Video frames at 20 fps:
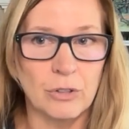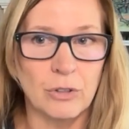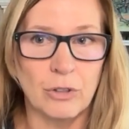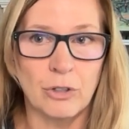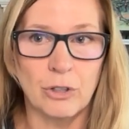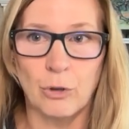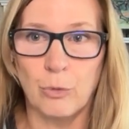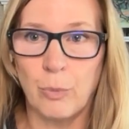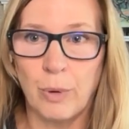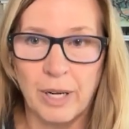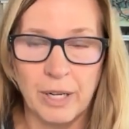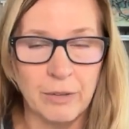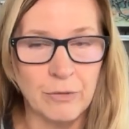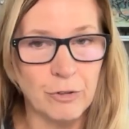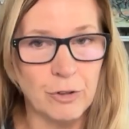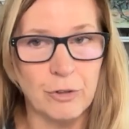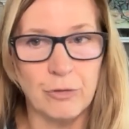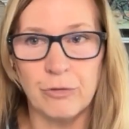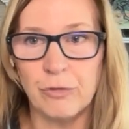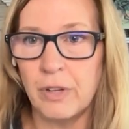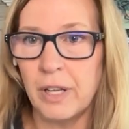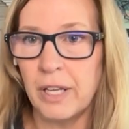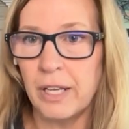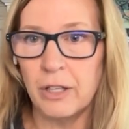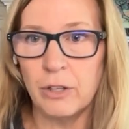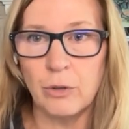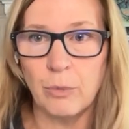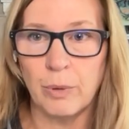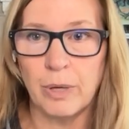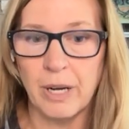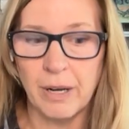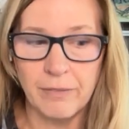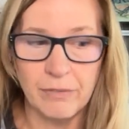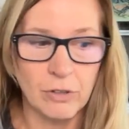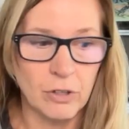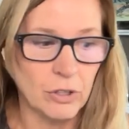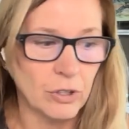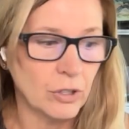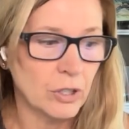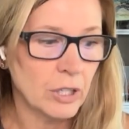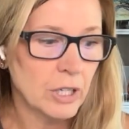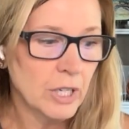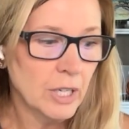or you're waiting for your flight or whatever.